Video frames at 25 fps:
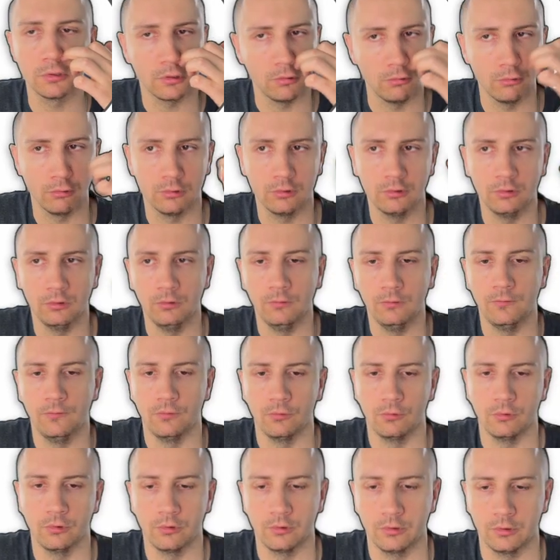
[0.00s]
kernel
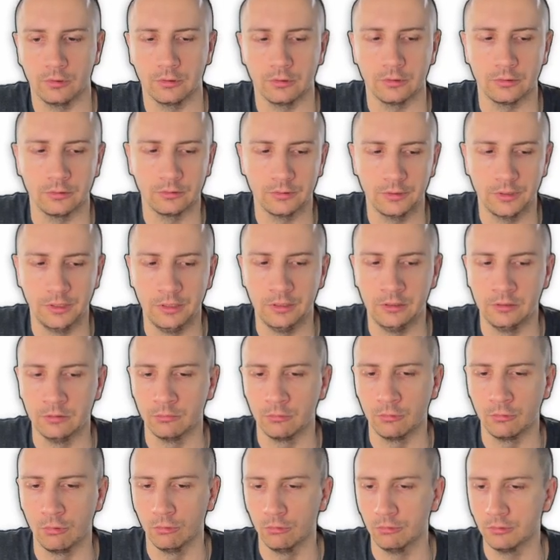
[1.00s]
for
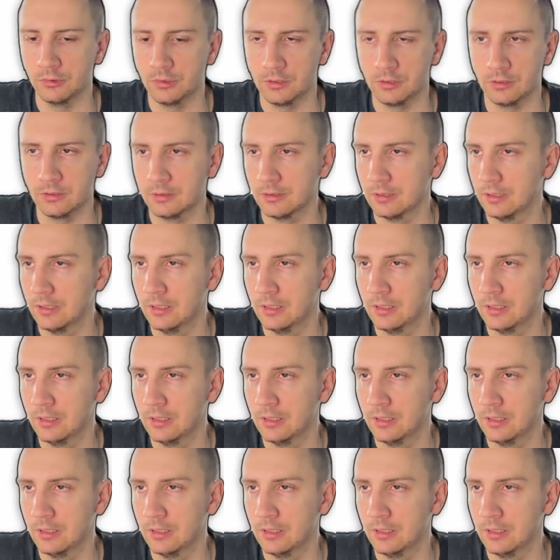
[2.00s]
system calls.